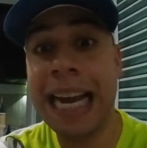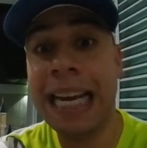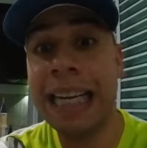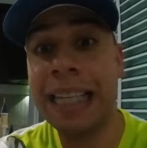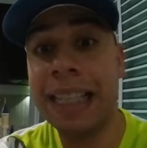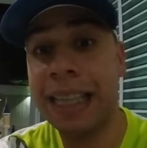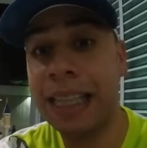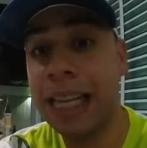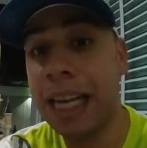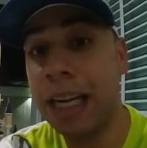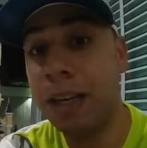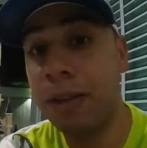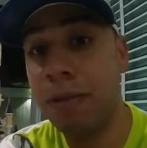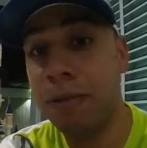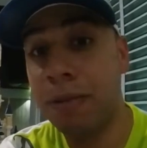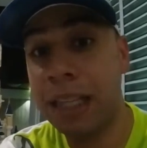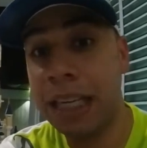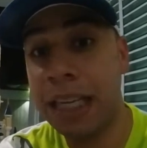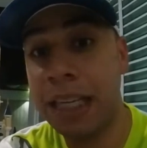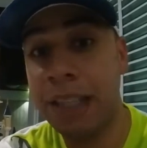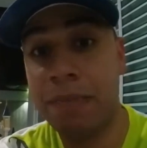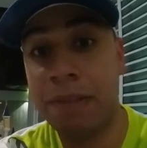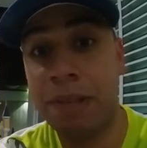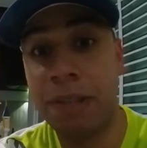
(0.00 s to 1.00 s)
a
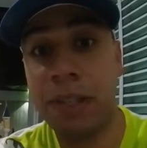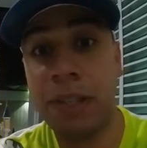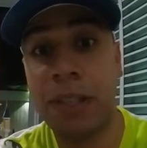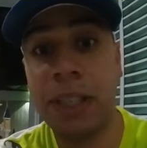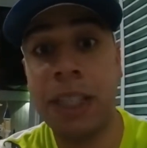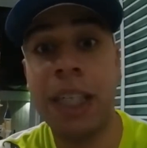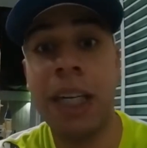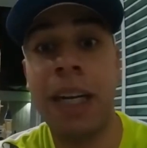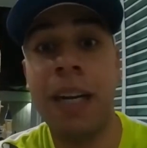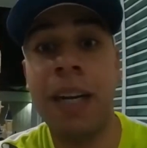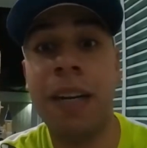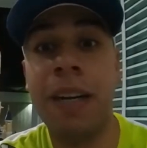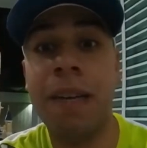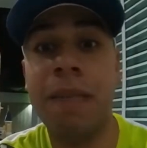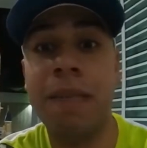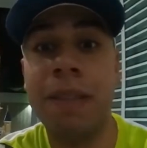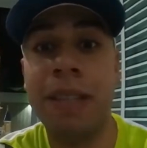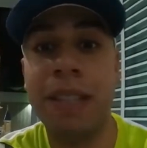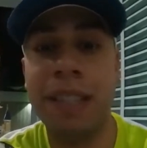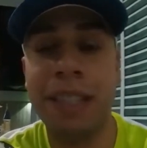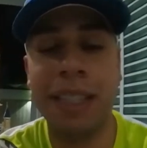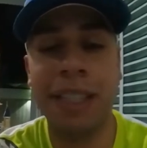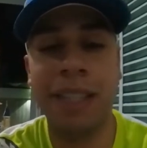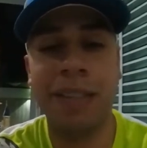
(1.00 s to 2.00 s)
Legoland version of
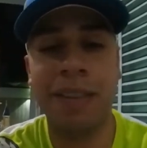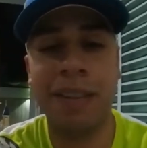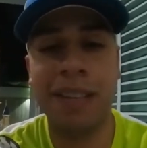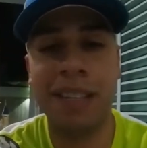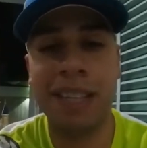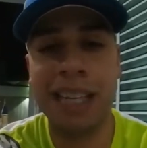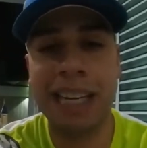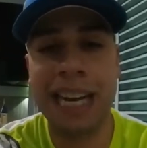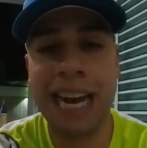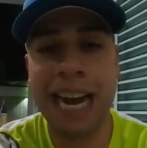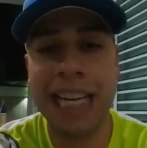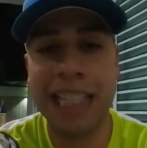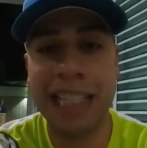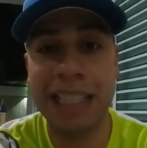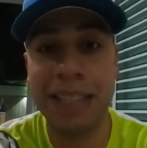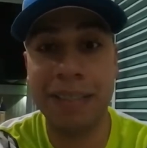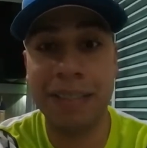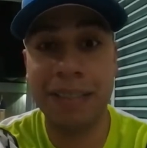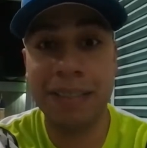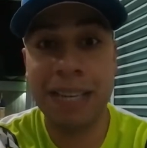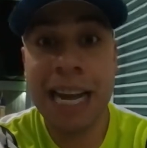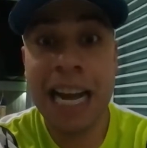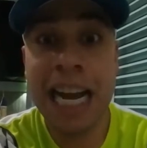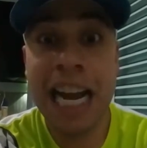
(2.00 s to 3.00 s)
the Cinderella
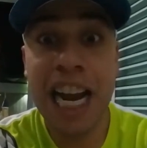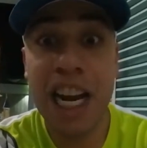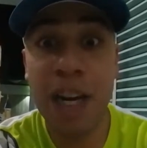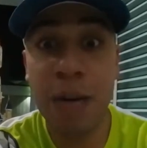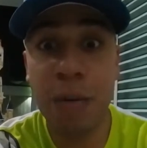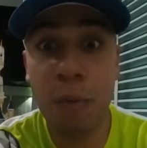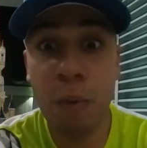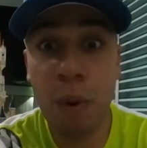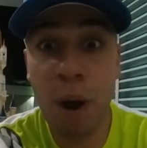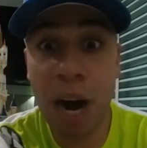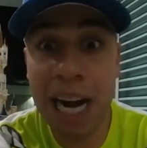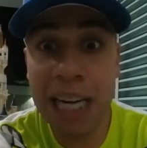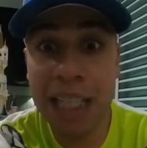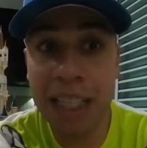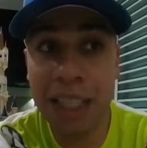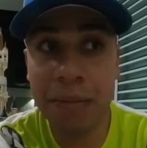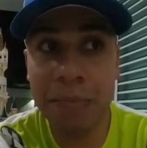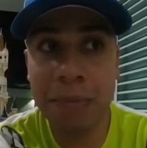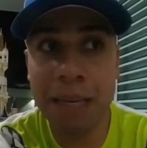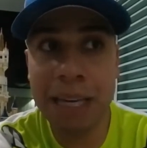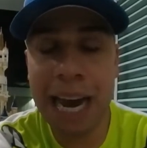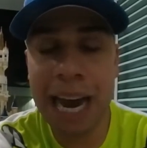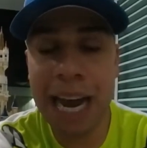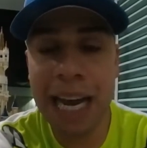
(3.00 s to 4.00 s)
Castle. And why, you
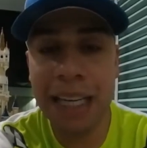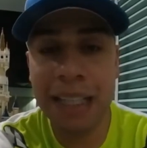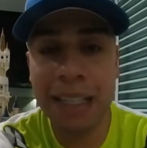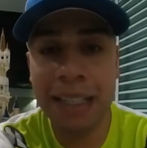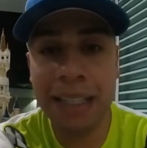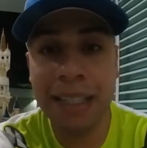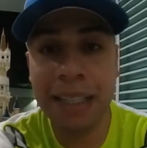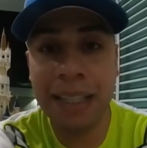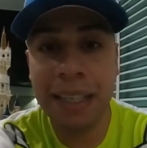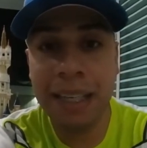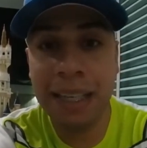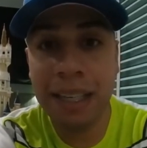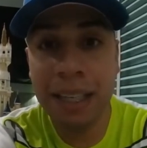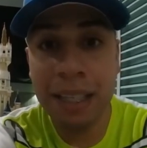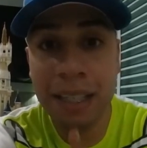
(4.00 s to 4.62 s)
may ask?